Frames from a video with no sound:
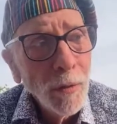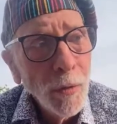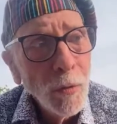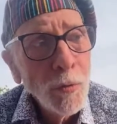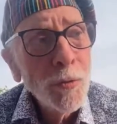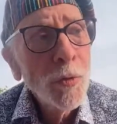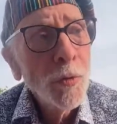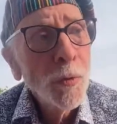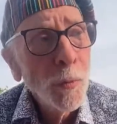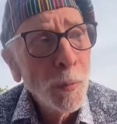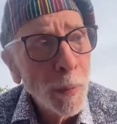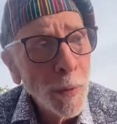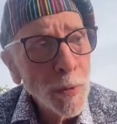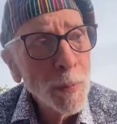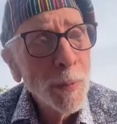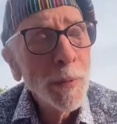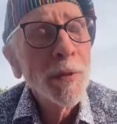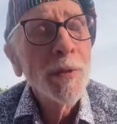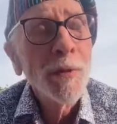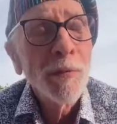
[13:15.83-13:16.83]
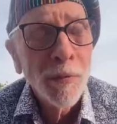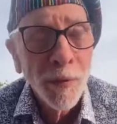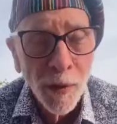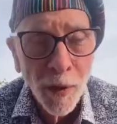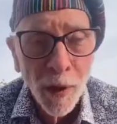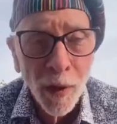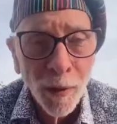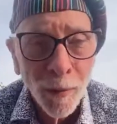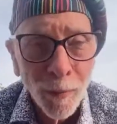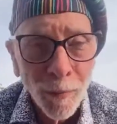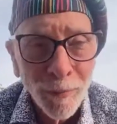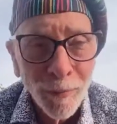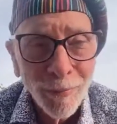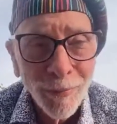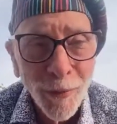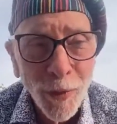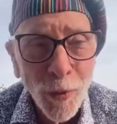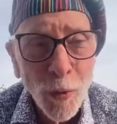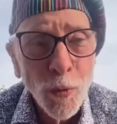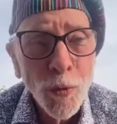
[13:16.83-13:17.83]
YouTube has been difficult.
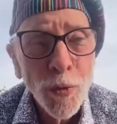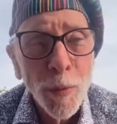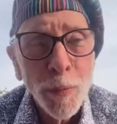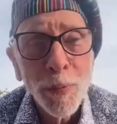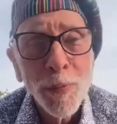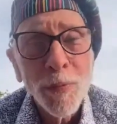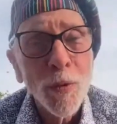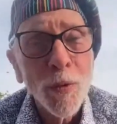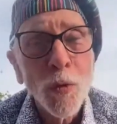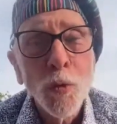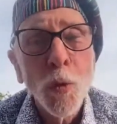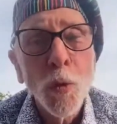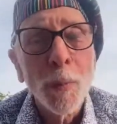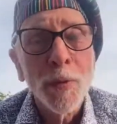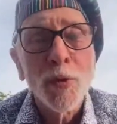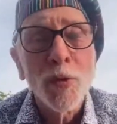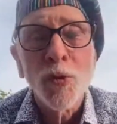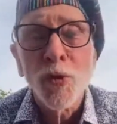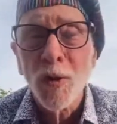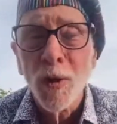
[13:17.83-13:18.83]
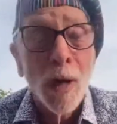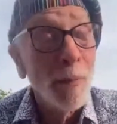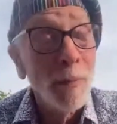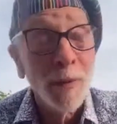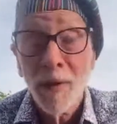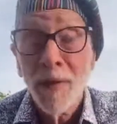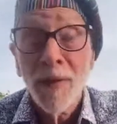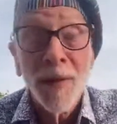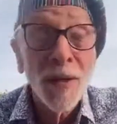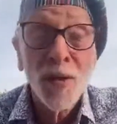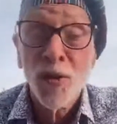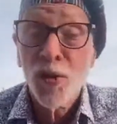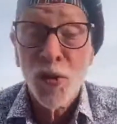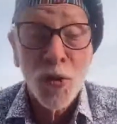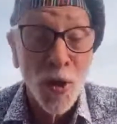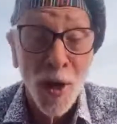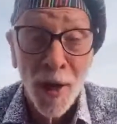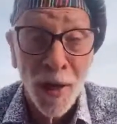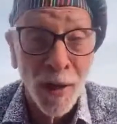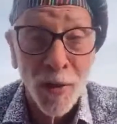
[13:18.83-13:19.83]
Things
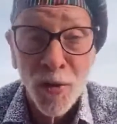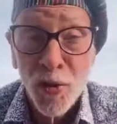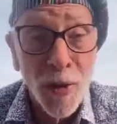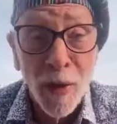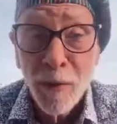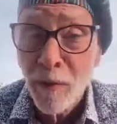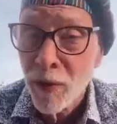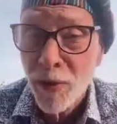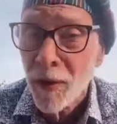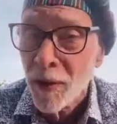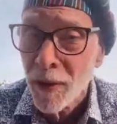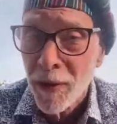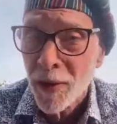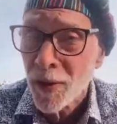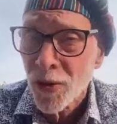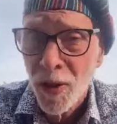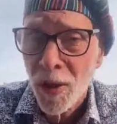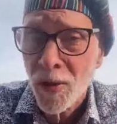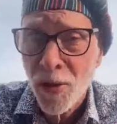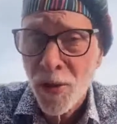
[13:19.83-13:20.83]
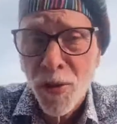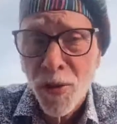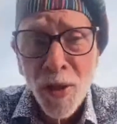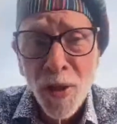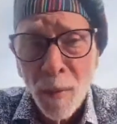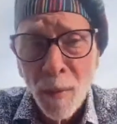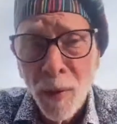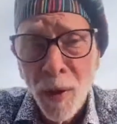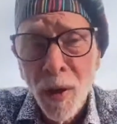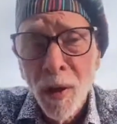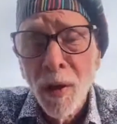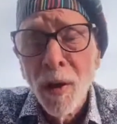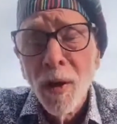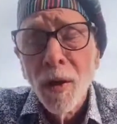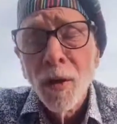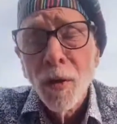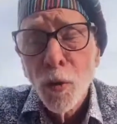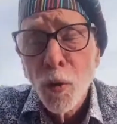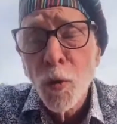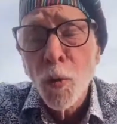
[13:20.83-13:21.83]
changed. Everything stays the same.
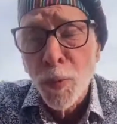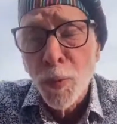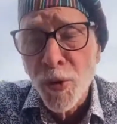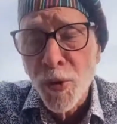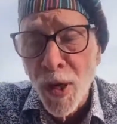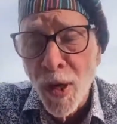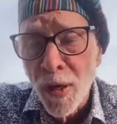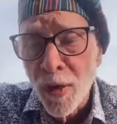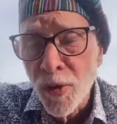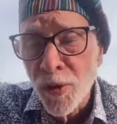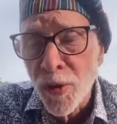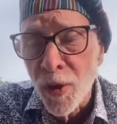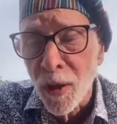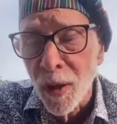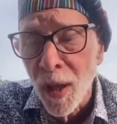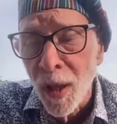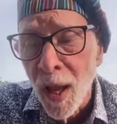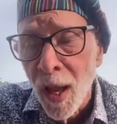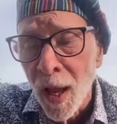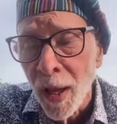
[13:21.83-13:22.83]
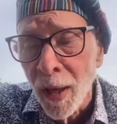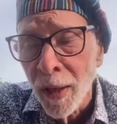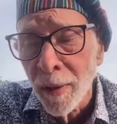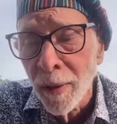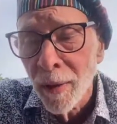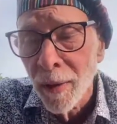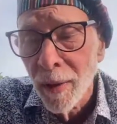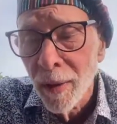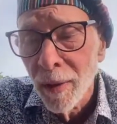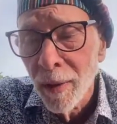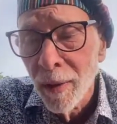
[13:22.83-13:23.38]
YouTube's changed a lot.